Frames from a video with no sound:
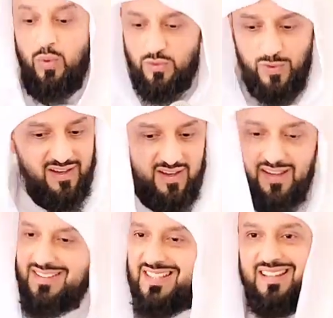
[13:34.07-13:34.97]
What we are
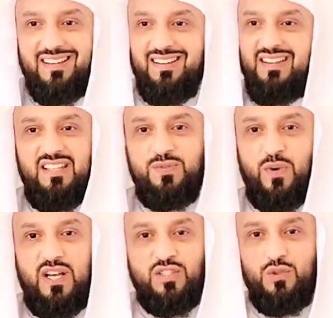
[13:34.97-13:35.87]
eating, it's
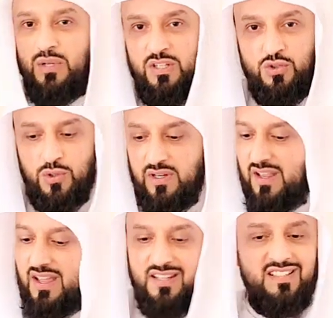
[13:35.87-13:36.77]
for us to
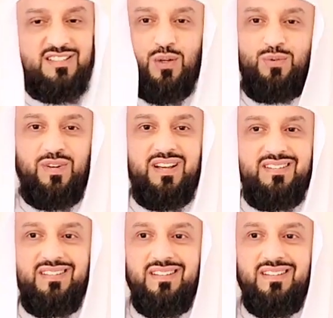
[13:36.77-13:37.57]
enjoy and it is over.